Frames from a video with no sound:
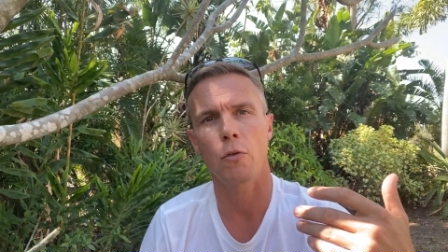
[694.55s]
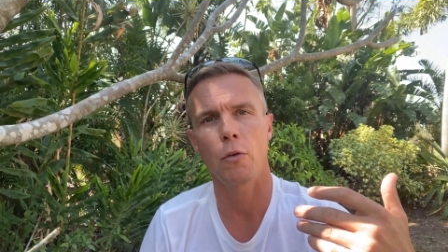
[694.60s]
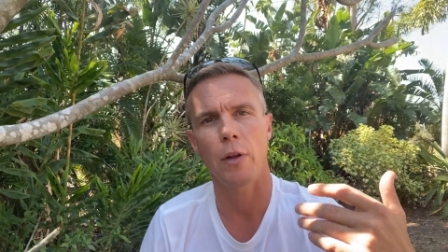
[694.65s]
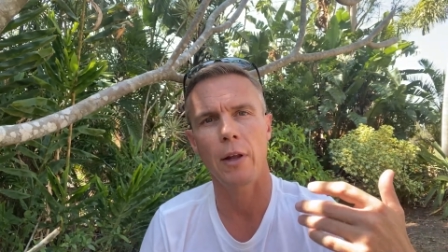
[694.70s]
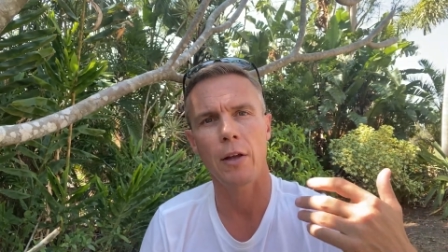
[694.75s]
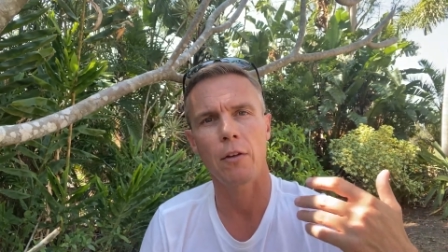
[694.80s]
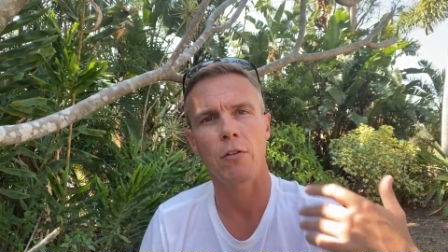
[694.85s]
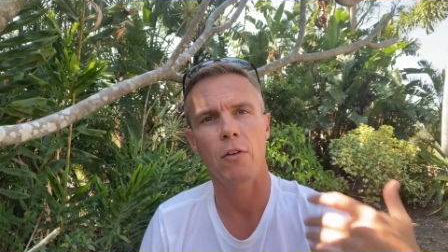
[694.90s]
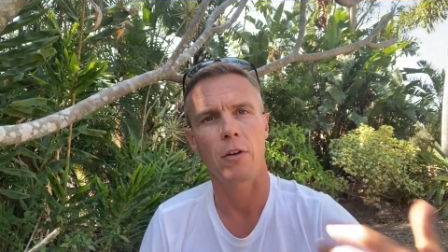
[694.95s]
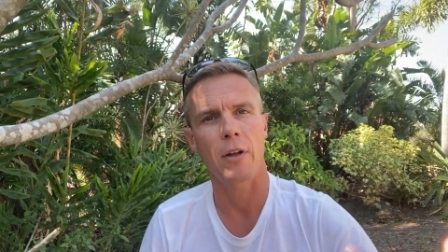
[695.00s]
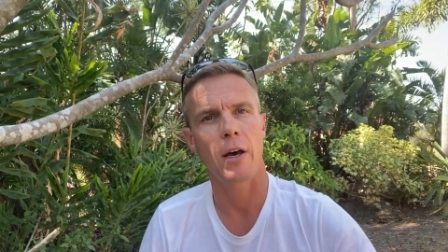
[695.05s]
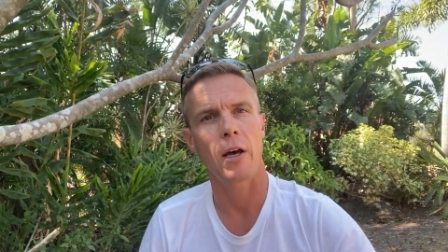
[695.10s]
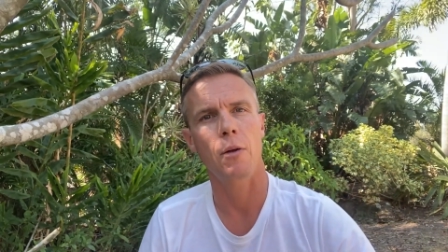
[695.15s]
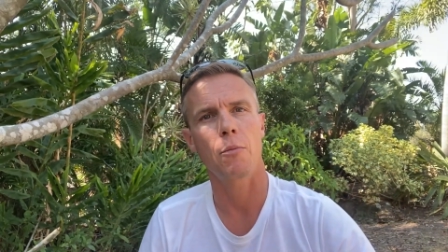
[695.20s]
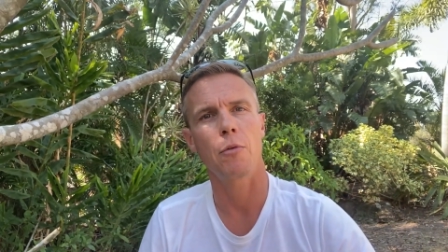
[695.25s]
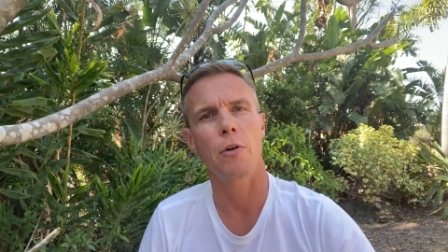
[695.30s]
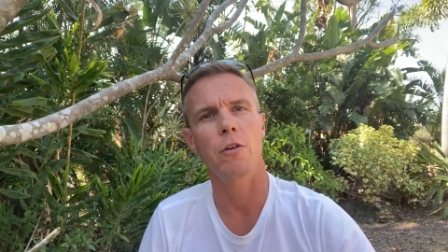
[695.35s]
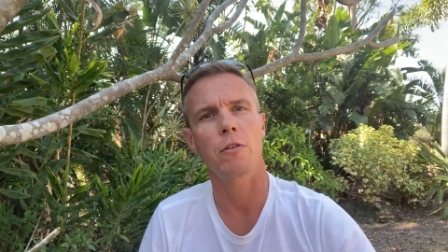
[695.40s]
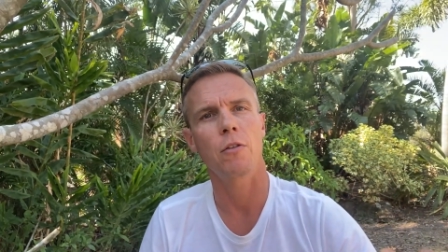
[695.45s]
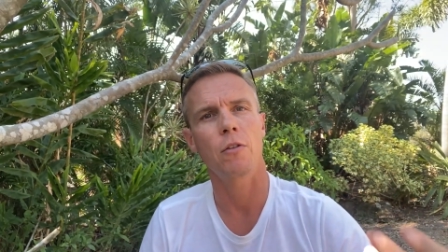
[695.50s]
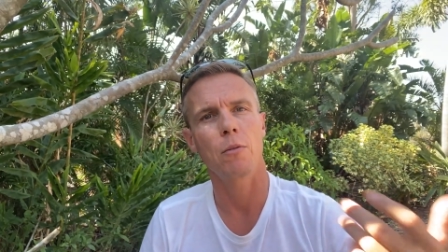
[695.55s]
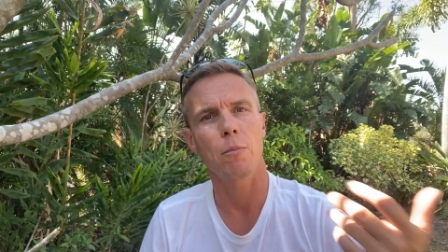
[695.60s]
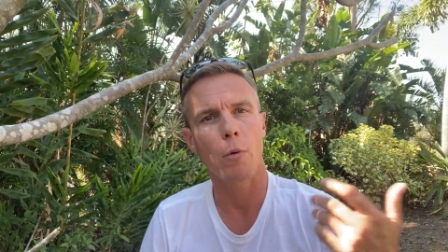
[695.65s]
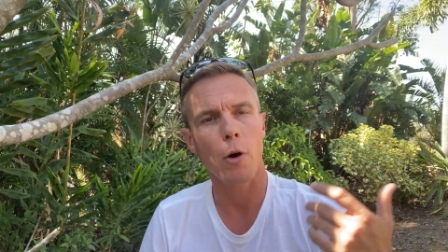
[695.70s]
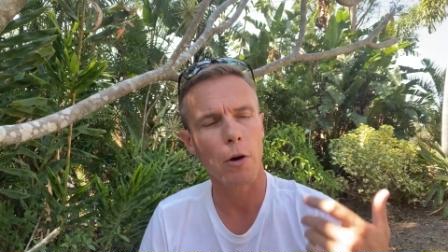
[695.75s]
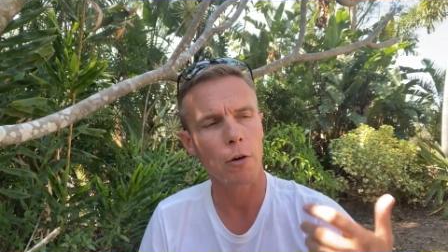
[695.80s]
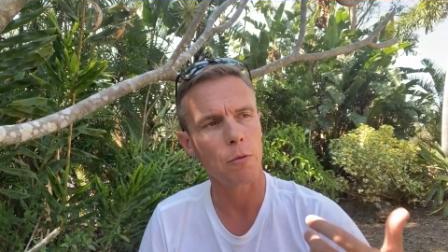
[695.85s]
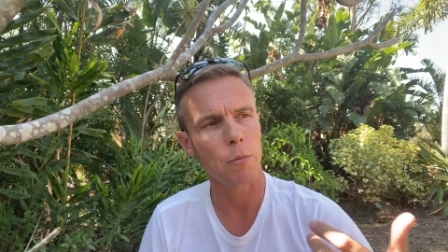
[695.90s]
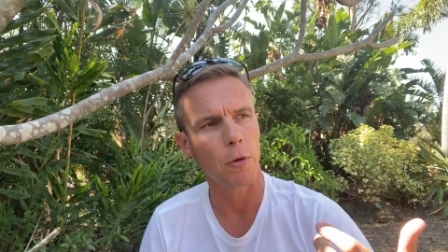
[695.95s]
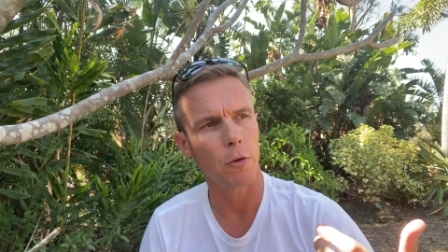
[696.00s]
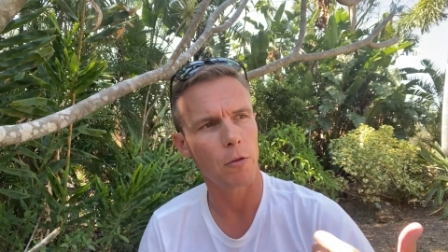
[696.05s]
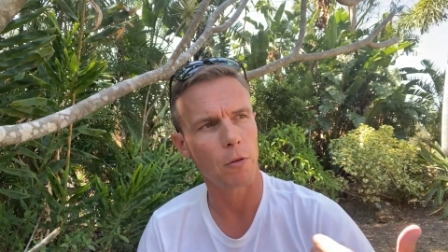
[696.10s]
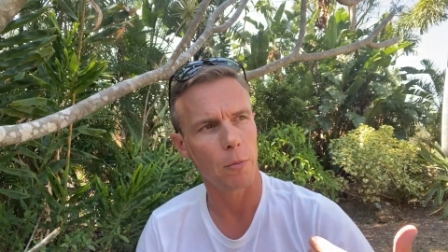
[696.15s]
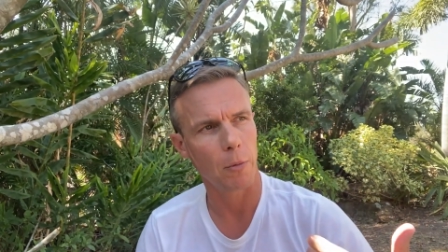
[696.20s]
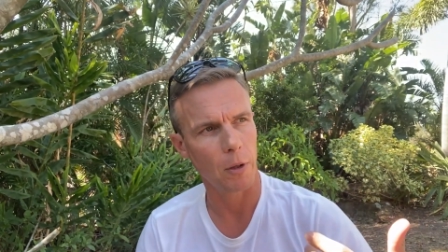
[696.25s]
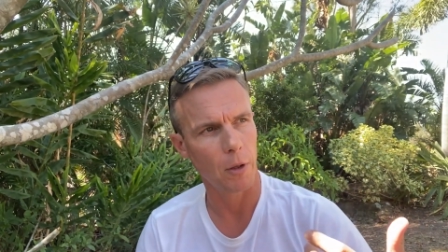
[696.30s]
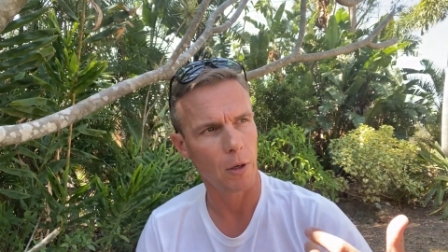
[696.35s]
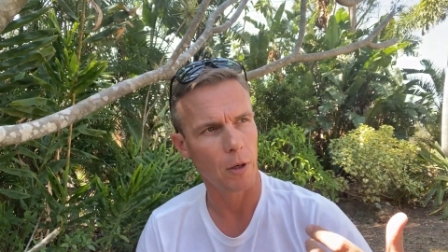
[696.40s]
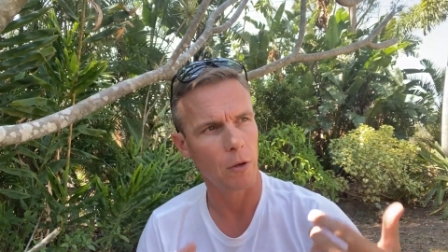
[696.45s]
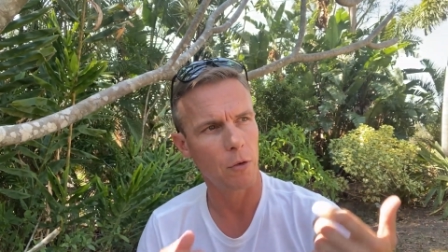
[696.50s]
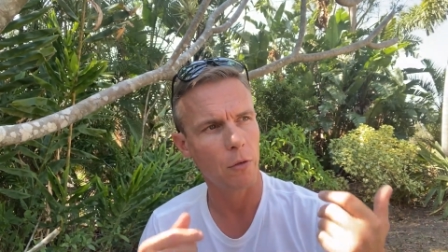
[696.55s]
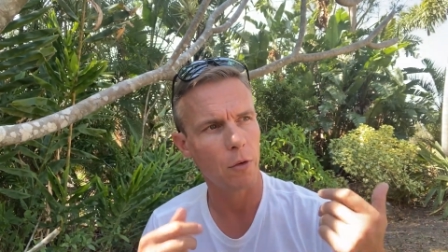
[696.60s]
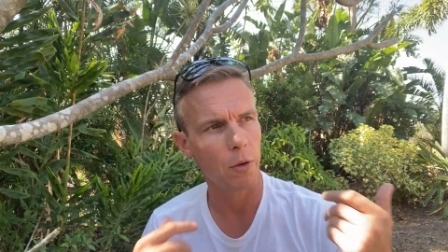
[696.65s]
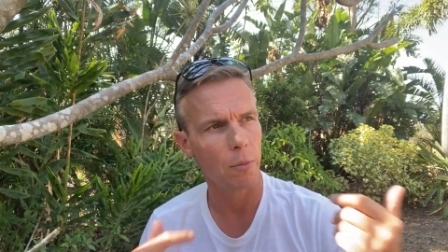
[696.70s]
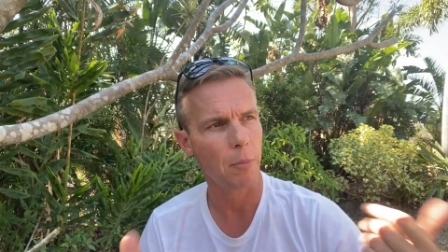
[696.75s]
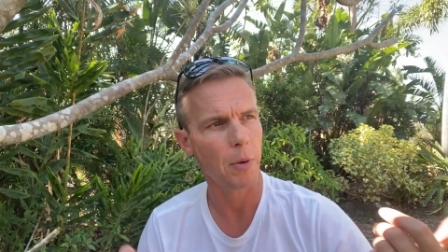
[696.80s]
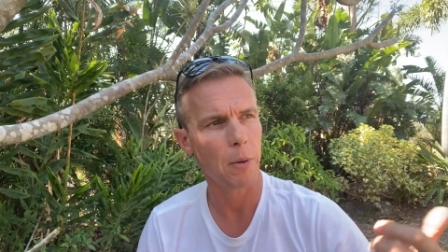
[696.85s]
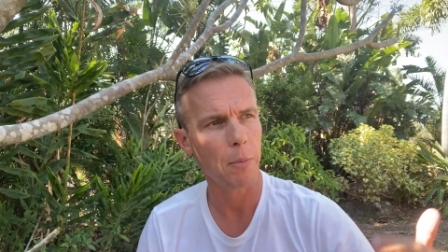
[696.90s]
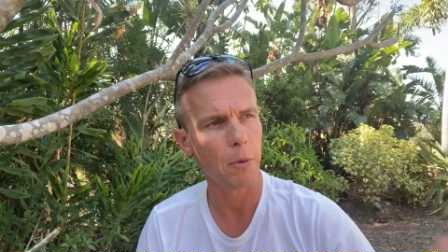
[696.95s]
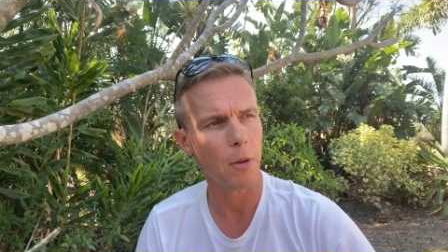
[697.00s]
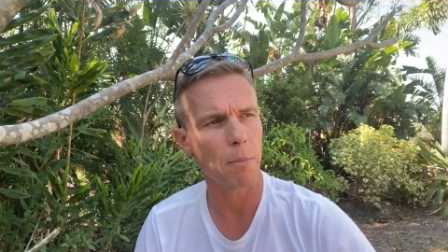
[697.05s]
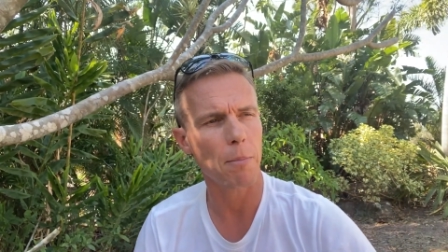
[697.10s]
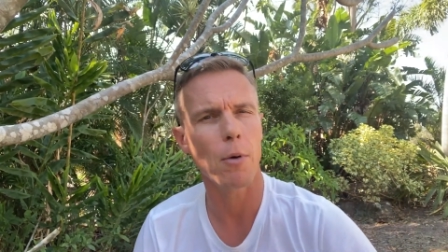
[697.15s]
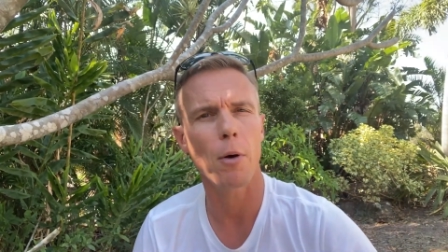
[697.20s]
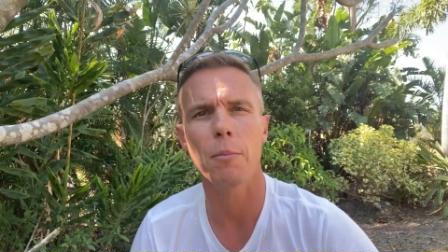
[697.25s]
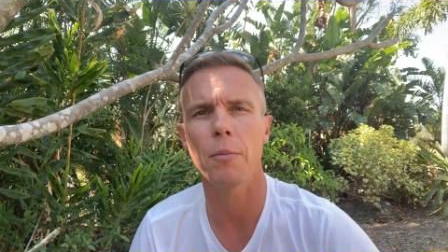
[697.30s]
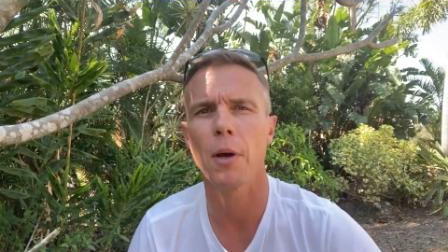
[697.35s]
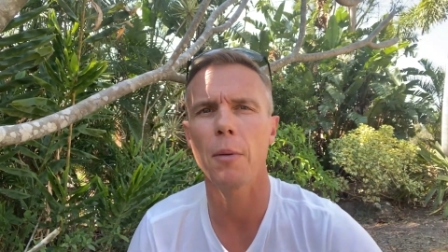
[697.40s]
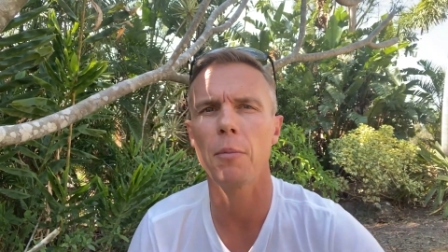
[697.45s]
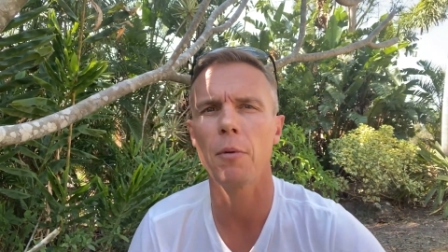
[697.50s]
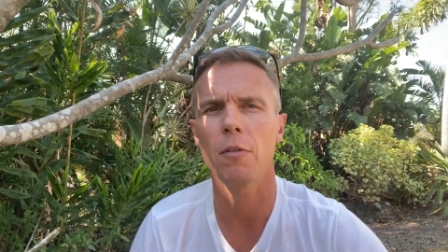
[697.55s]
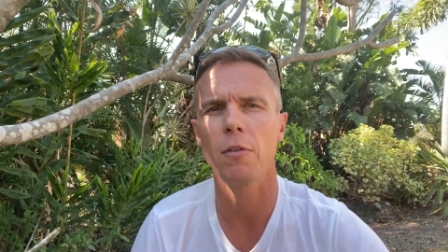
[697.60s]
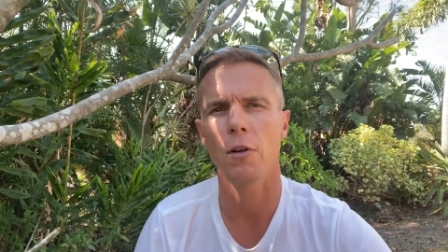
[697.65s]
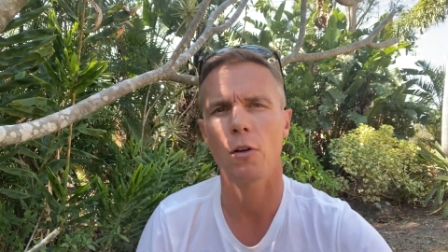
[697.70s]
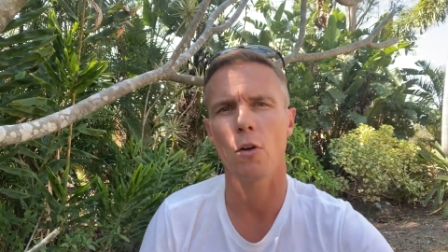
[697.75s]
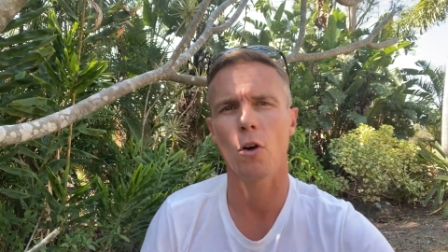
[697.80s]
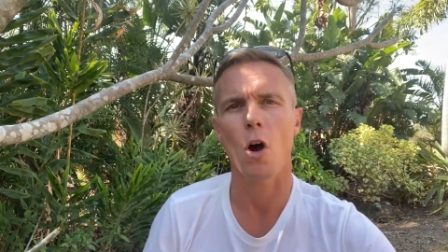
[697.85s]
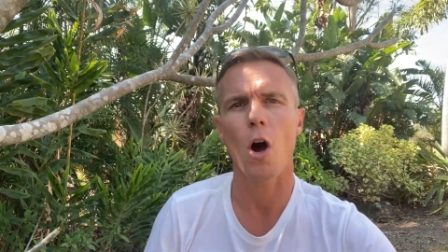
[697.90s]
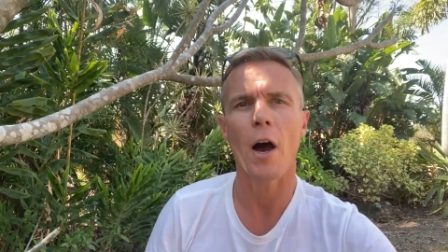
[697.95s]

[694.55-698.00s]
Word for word: of relates to data breaches and my responsibility is for the people that popped up and said, look,